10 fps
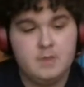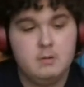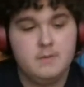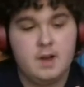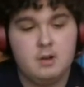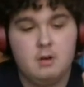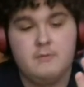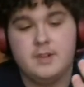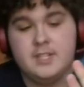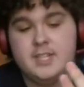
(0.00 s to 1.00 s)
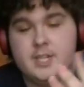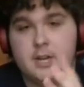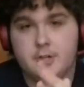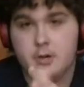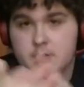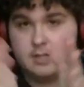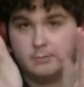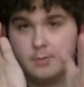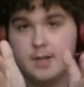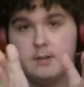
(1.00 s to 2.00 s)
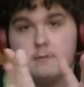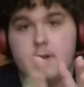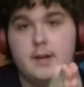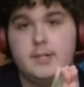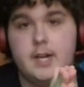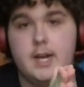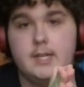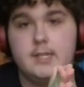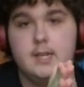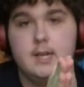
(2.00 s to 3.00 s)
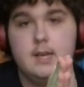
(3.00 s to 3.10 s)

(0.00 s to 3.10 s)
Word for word: without confidence, Indiana Jones is a really good franchise.